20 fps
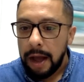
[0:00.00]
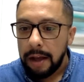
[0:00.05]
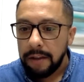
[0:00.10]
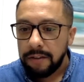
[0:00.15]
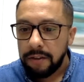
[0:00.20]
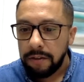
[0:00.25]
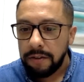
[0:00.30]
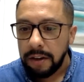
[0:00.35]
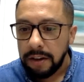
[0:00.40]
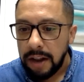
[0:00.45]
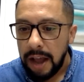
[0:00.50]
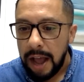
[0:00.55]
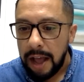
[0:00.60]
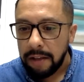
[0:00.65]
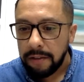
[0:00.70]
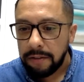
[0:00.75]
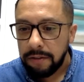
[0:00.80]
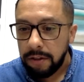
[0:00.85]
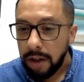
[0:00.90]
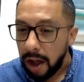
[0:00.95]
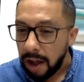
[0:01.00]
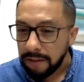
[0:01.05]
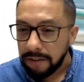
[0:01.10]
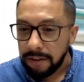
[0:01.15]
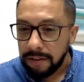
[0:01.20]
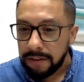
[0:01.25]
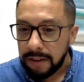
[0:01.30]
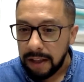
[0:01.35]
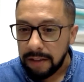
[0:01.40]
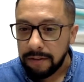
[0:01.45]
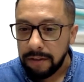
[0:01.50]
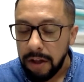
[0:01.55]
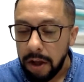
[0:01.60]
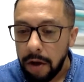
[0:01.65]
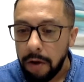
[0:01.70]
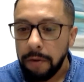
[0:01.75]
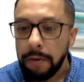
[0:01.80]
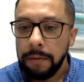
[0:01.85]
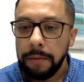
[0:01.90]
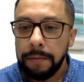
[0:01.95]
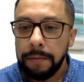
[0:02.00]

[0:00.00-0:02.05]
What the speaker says: Susan Dawson says no.